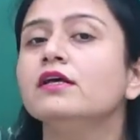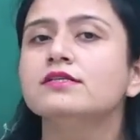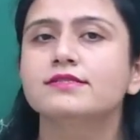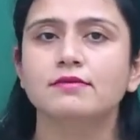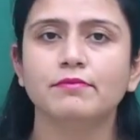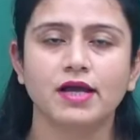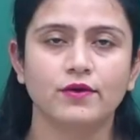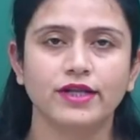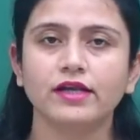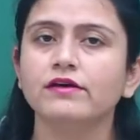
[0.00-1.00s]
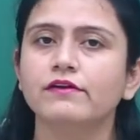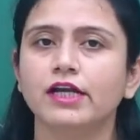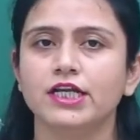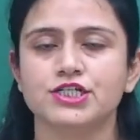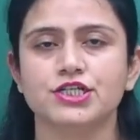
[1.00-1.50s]
symbiotic
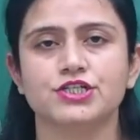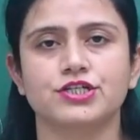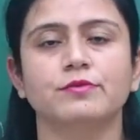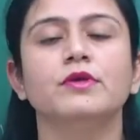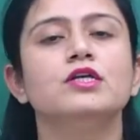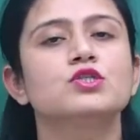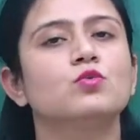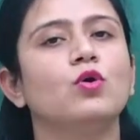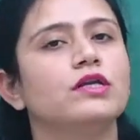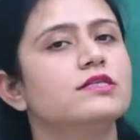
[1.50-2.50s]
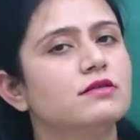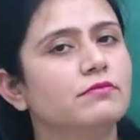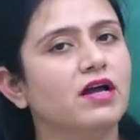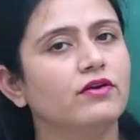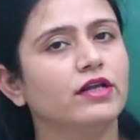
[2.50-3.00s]
relationship. So what is
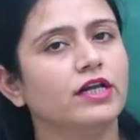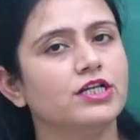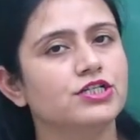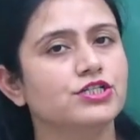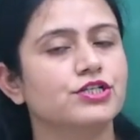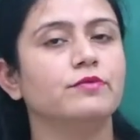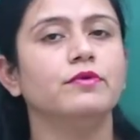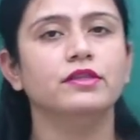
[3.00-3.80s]
symbiotic relationship?